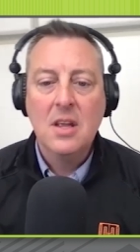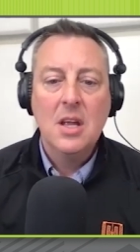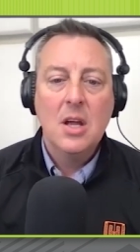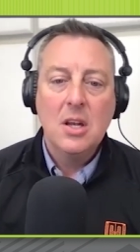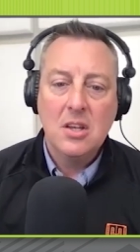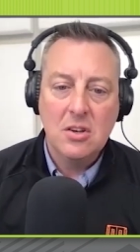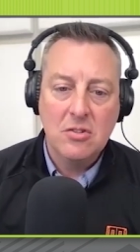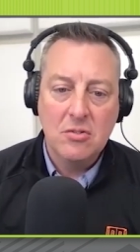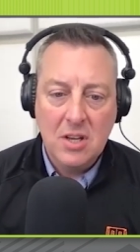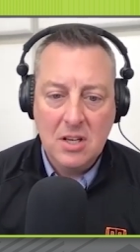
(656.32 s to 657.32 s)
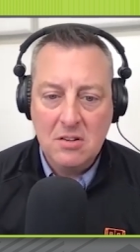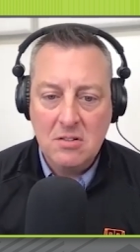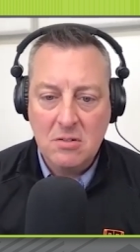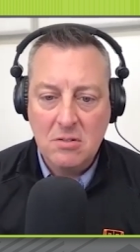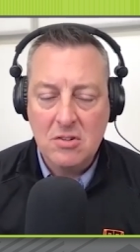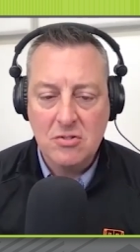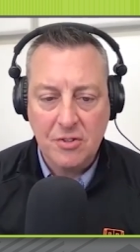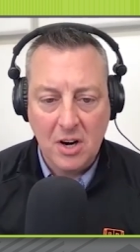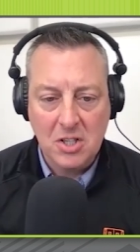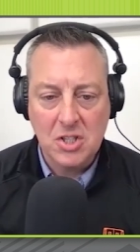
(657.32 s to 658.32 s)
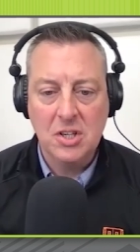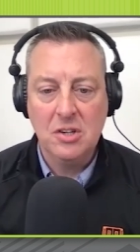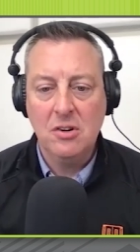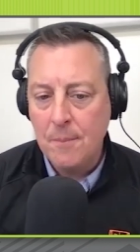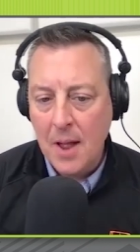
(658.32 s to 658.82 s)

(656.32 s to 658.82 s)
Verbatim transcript: Yeah. Did you need to do construction?